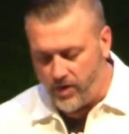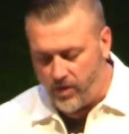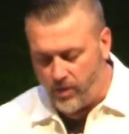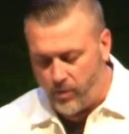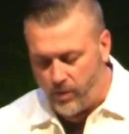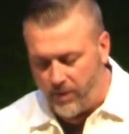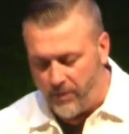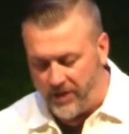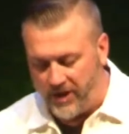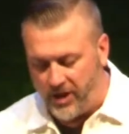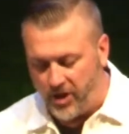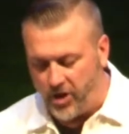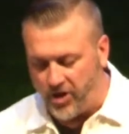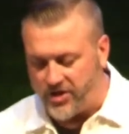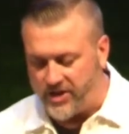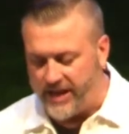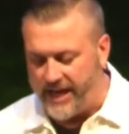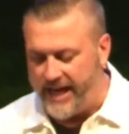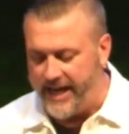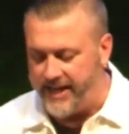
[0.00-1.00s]
we
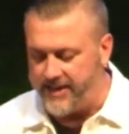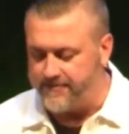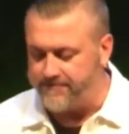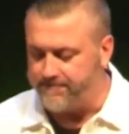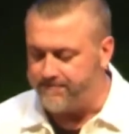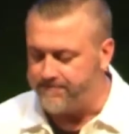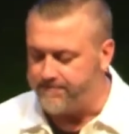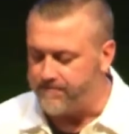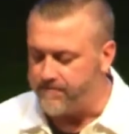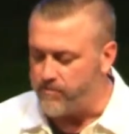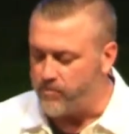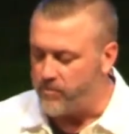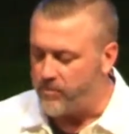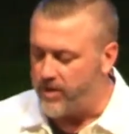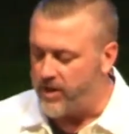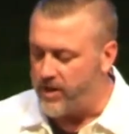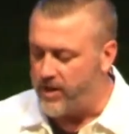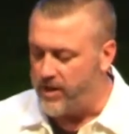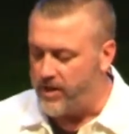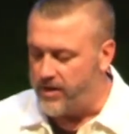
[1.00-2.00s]
look at
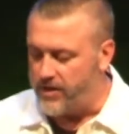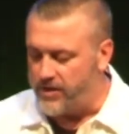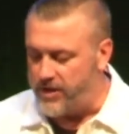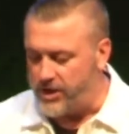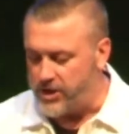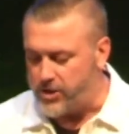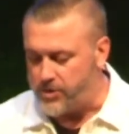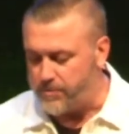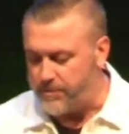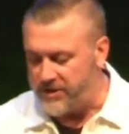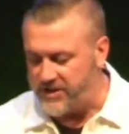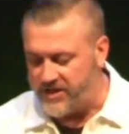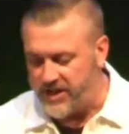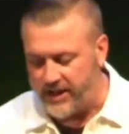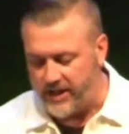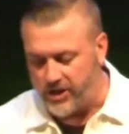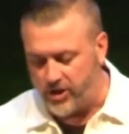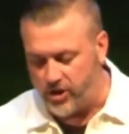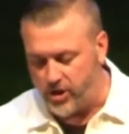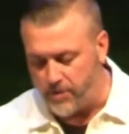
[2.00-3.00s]
this
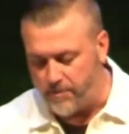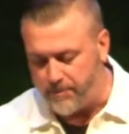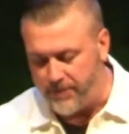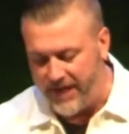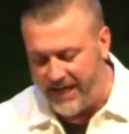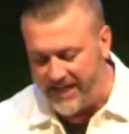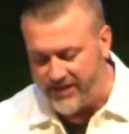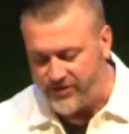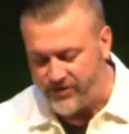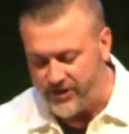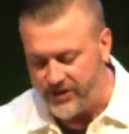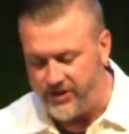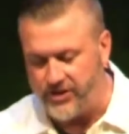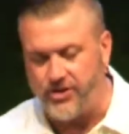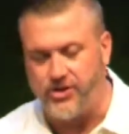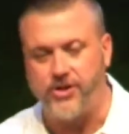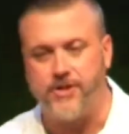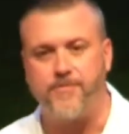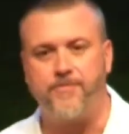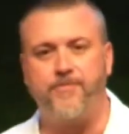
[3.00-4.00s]
particular
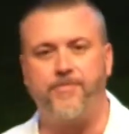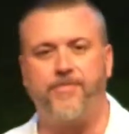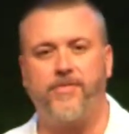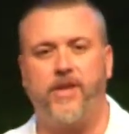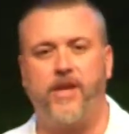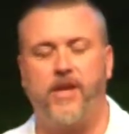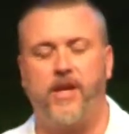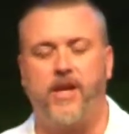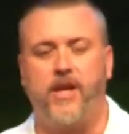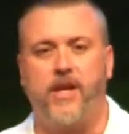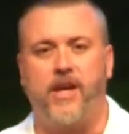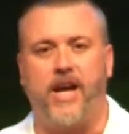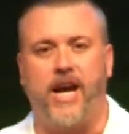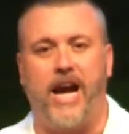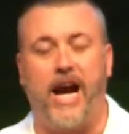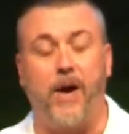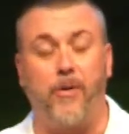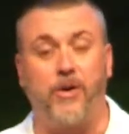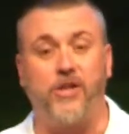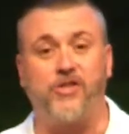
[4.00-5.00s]
passage,
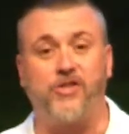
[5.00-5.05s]
I would